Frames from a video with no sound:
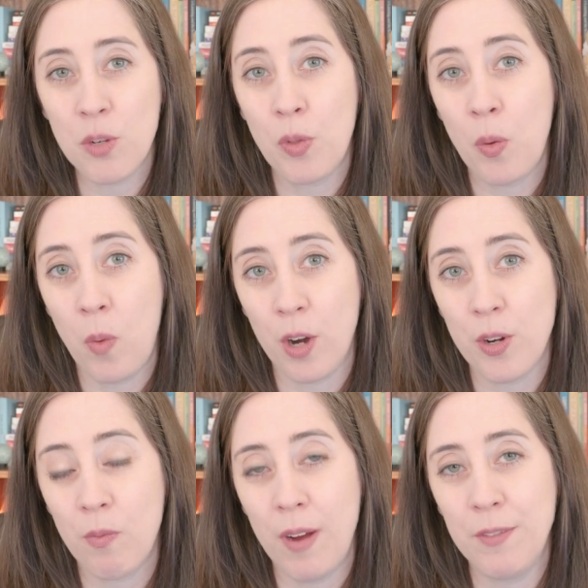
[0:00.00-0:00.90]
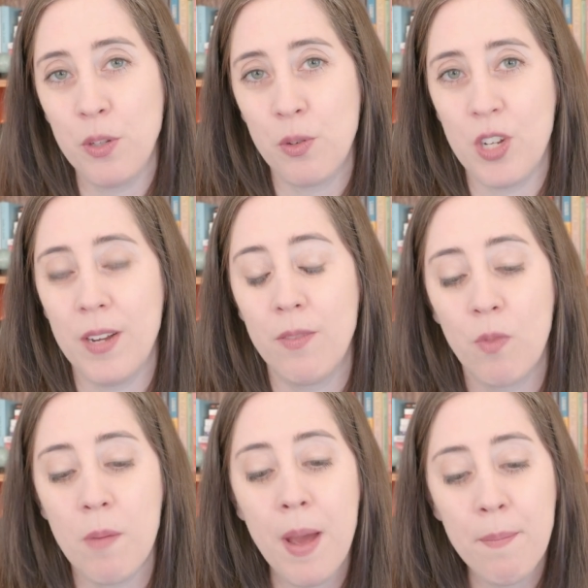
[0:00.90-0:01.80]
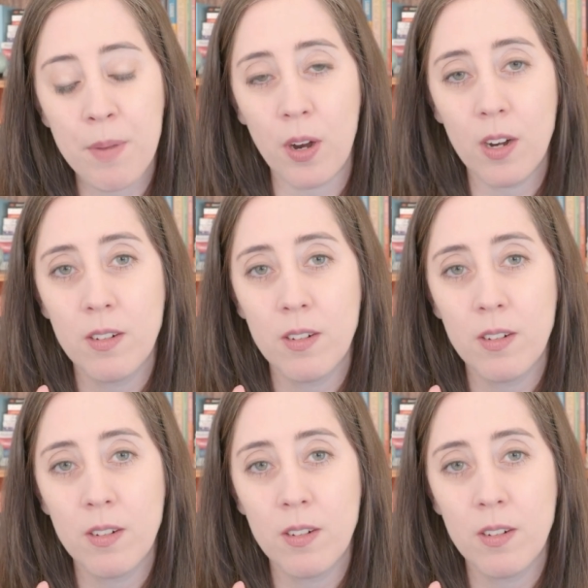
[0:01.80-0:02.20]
the word revolution. Remember,